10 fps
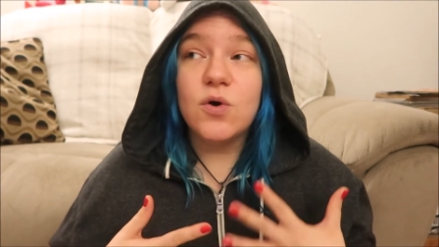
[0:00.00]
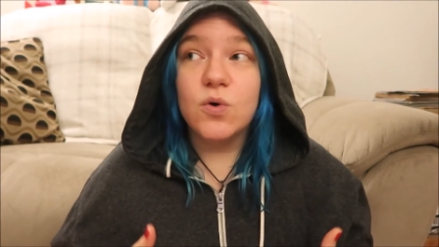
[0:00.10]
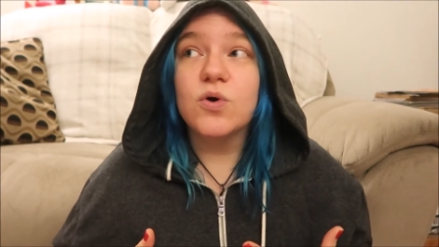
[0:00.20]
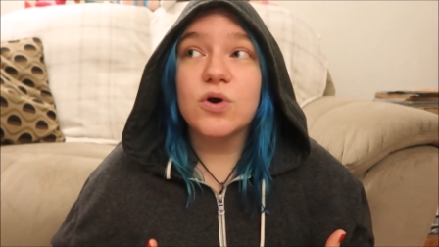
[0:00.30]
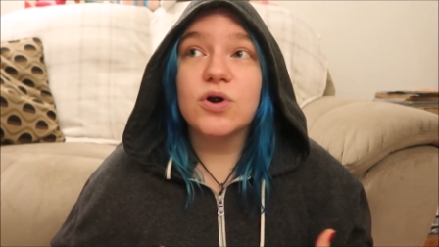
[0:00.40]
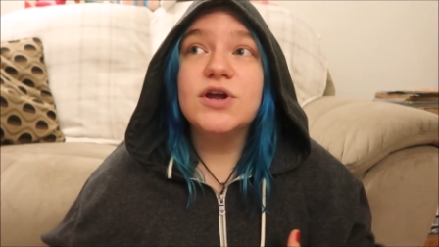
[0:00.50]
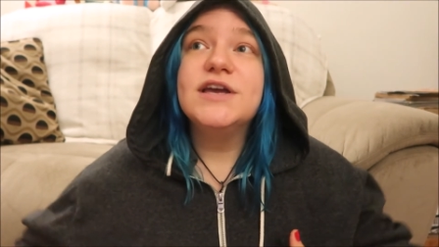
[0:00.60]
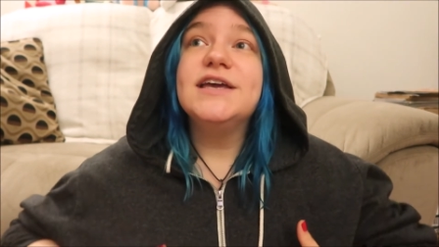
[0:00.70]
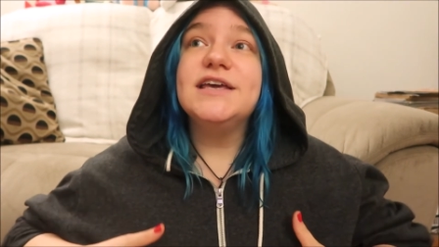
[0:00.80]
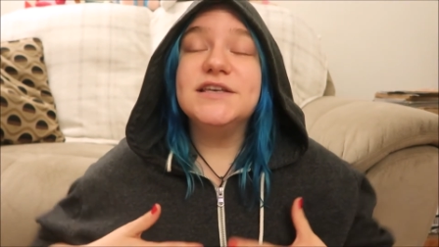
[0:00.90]
Or
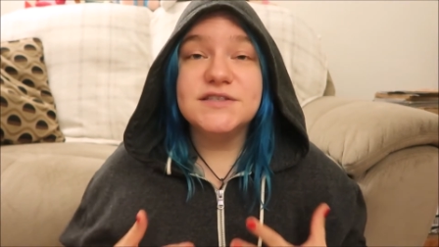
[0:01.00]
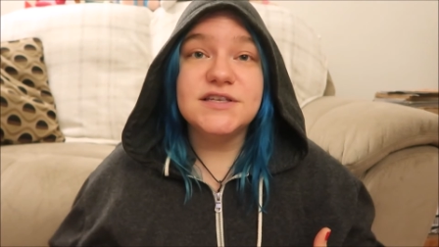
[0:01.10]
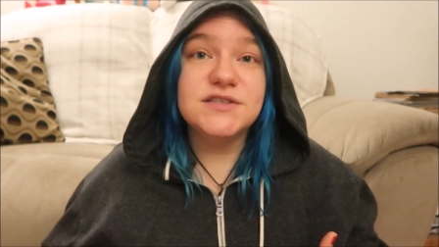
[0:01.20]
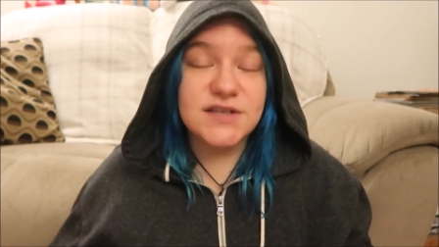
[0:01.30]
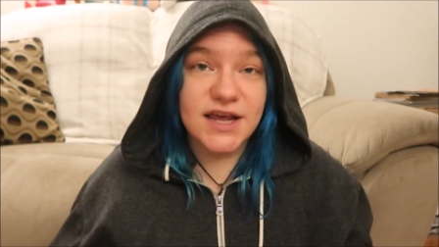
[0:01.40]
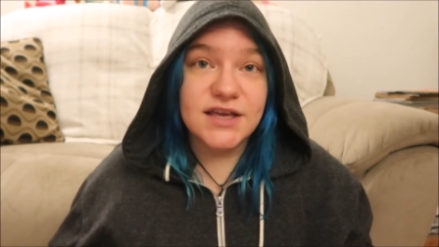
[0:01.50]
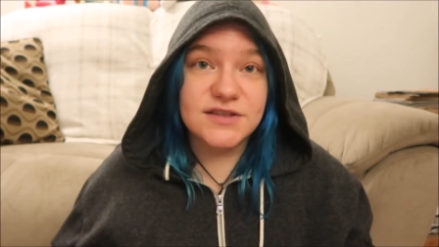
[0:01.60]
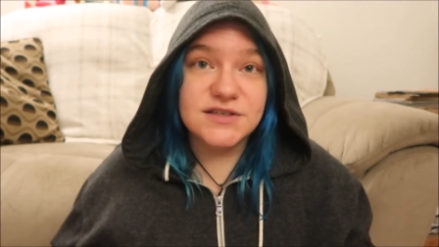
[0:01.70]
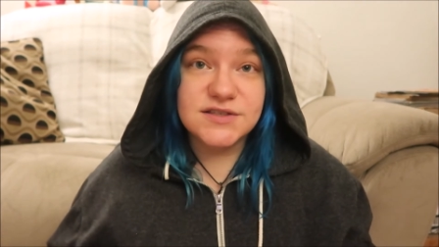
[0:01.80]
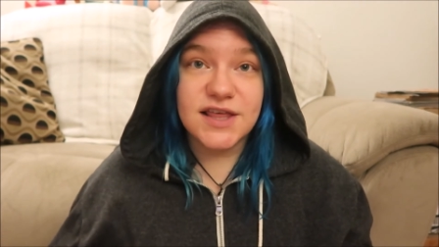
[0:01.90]
is he saying
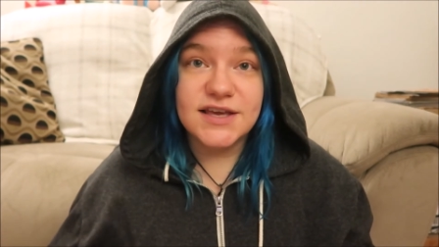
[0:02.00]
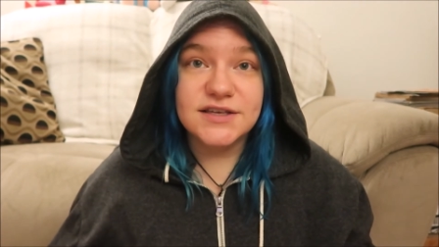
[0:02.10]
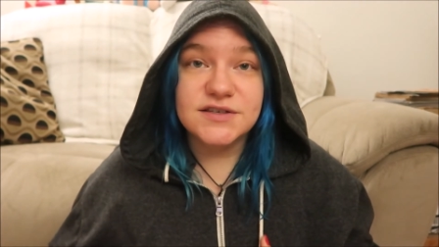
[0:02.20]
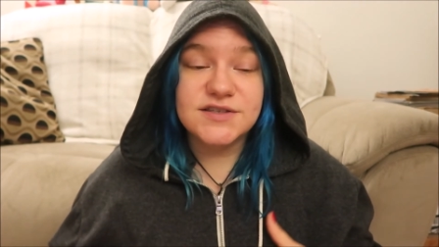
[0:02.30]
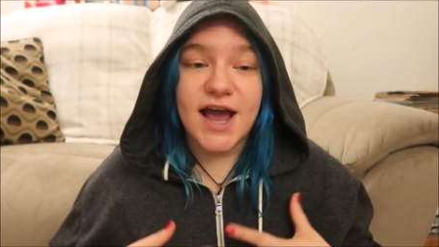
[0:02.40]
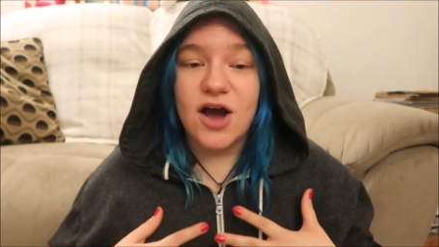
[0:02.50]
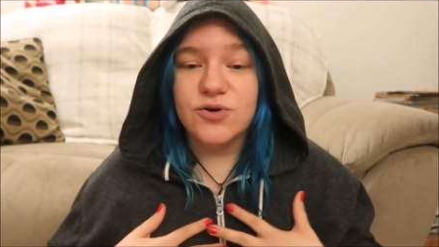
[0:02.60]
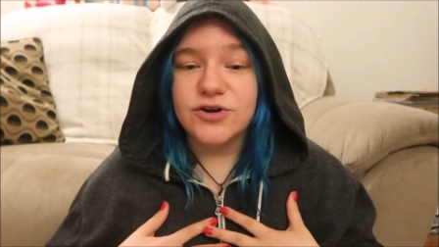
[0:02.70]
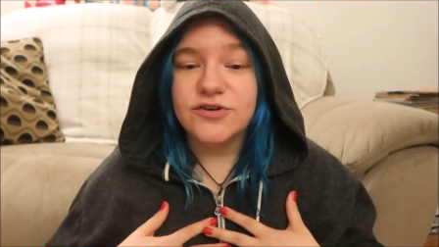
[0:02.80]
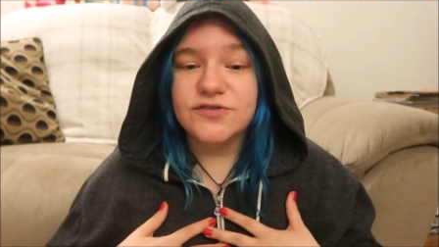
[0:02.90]
these things out
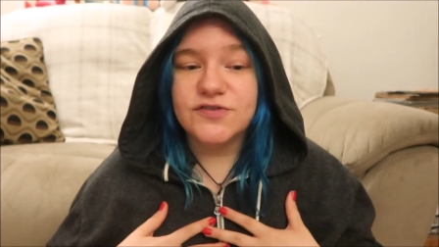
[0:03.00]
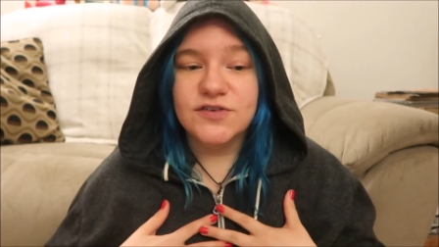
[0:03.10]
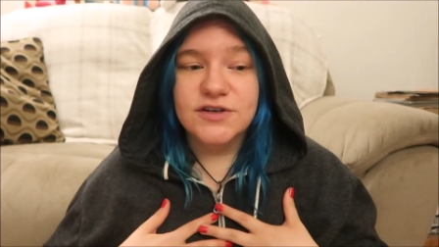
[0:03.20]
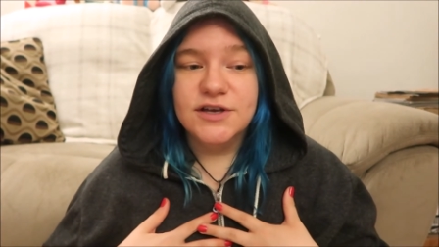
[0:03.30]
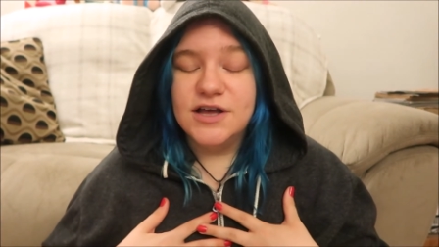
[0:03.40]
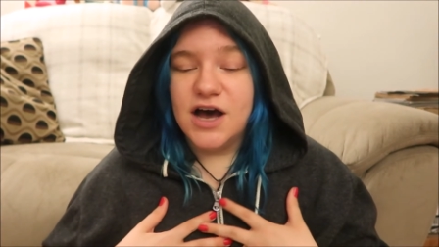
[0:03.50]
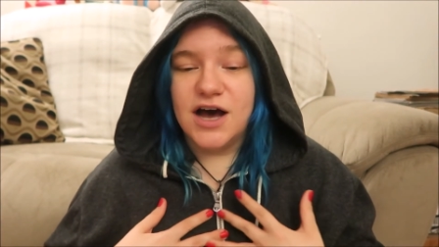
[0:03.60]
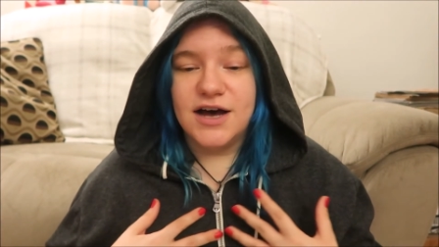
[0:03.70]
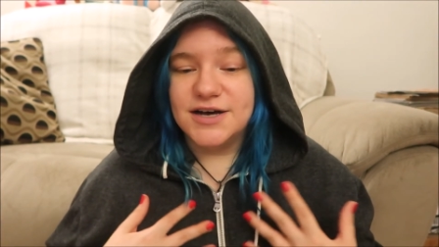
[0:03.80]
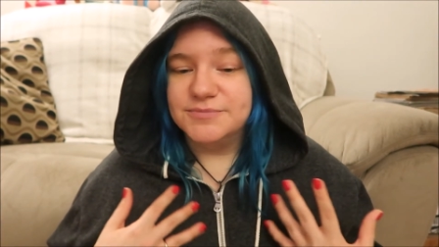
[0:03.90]
of,
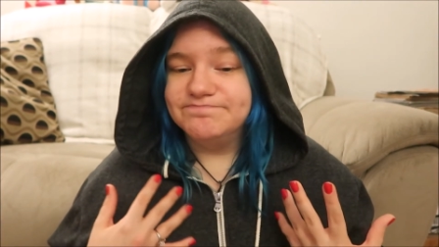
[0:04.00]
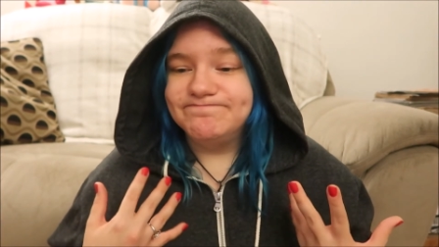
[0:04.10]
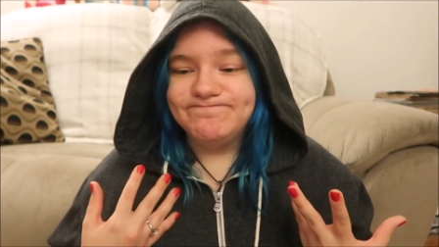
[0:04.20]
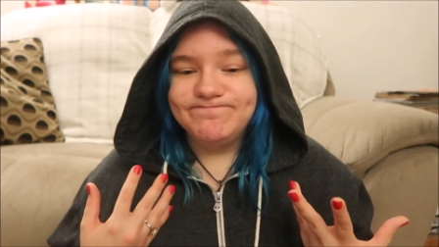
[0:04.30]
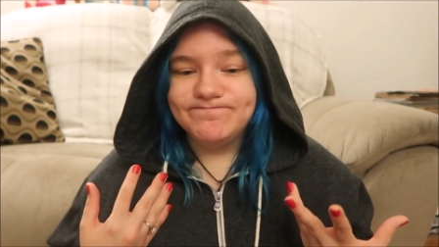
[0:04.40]
um,